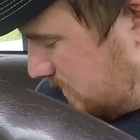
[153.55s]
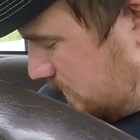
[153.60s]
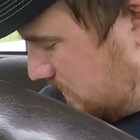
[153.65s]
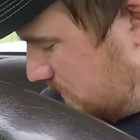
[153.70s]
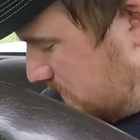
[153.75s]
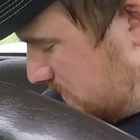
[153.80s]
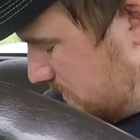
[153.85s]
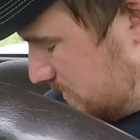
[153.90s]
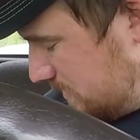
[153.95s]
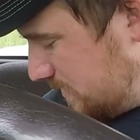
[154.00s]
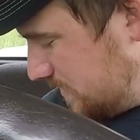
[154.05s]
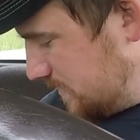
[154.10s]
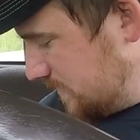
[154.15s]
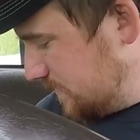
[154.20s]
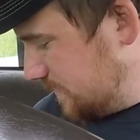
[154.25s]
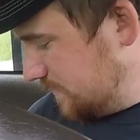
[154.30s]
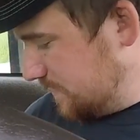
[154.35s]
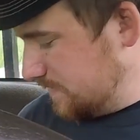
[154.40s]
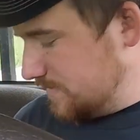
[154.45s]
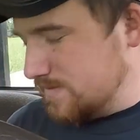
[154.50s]
it was.
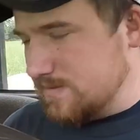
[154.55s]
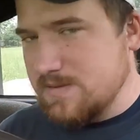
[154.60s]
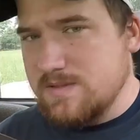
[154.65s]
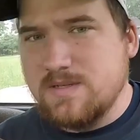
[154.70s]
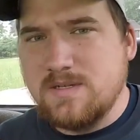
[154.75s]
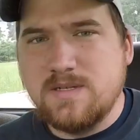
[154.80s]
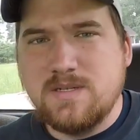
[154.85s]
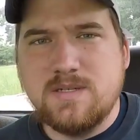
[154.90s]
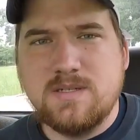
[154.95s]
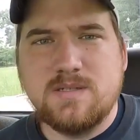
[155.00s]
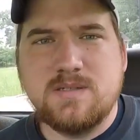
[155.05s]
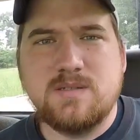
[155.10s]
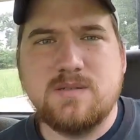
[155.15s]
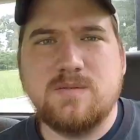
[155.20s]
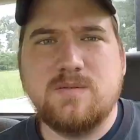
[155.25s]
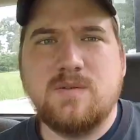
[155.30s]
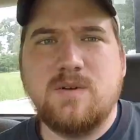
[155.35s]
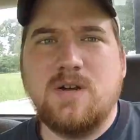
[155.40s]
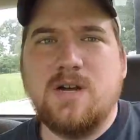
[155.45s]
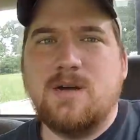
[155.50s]
So
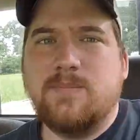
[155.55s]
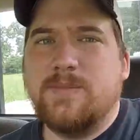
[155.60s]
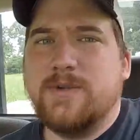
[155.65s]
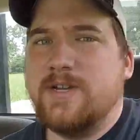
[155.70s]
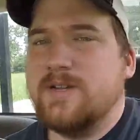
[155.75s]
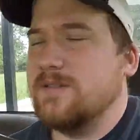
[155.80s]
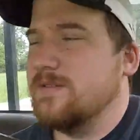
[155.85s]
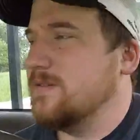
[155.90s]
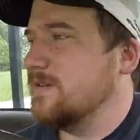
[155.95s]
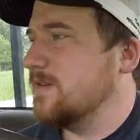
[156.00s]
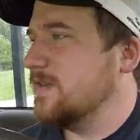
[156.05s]
we'll hop out and look